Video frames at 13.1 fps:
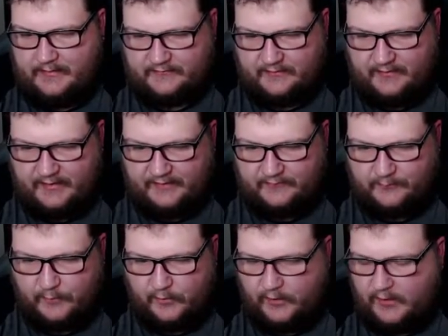It's a
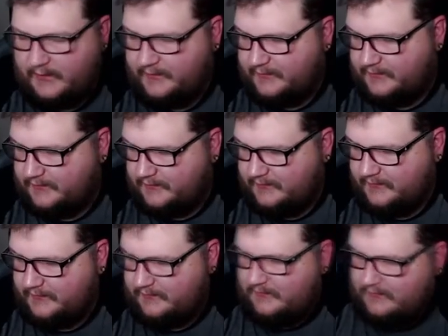nice melodic.
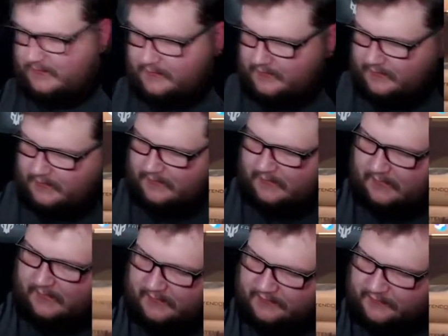
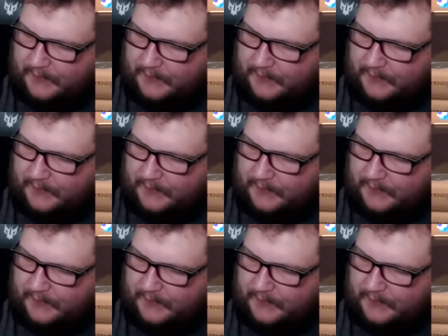Is